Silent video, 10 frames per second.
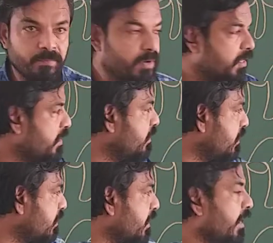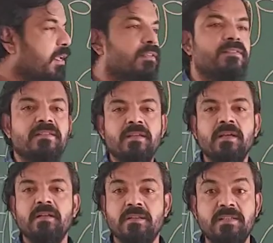but in this case,
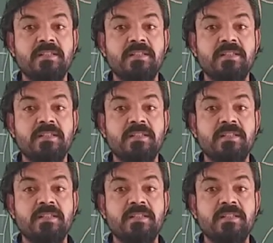this is